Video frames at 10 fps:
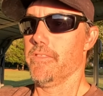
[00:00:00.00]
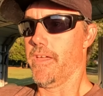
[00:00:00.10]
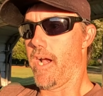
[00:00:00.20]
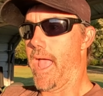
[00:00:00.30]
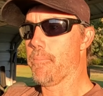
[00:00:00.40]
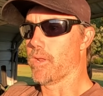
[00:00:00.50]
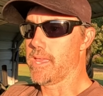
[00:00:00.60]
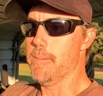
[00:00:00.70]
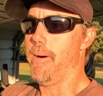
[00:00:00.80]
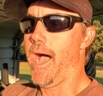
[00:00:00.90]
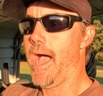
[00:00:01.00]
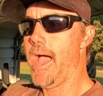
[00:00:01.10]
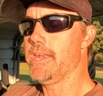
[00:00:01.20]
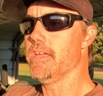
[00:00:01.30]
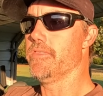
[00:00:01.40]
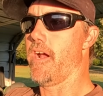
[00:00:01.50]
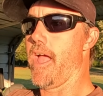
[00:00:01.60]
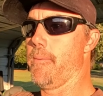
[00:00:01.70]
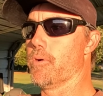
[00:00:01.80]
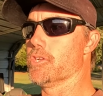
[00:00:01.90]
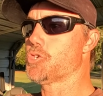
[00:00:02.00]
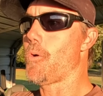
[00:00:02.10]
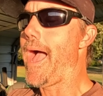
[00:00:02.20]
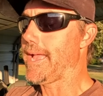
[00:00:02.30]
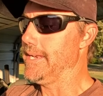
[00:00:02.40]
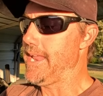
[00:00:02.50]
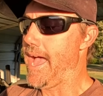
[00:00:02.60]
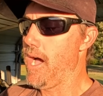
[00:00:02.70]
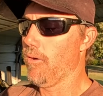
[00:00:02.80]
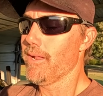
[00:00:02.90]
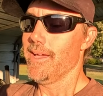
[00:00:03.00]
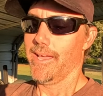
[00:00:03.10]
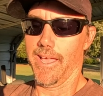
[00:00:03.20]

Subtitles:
They're able to get behind it, they're able to track it down,